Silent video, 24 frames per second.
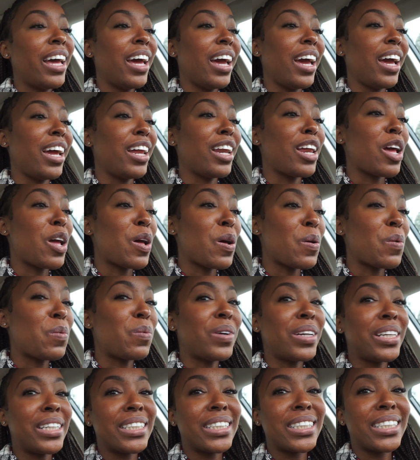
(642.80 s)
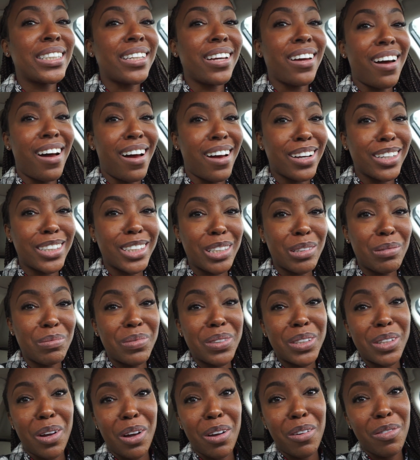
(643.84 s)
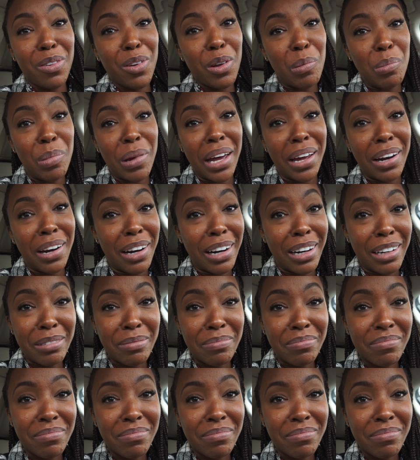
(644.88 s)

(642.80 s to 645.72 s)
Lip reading: and it was awesome. So I feel better.